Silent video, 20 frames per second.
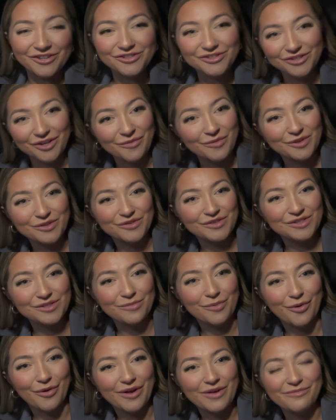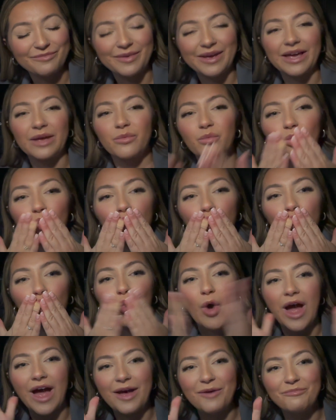you so much for supporting me.
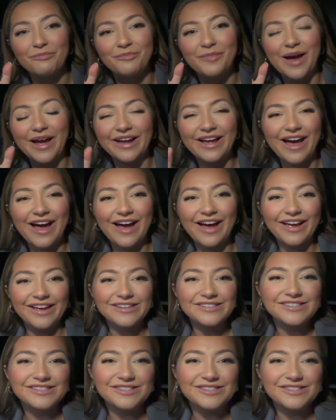Mwah. Bye, guys.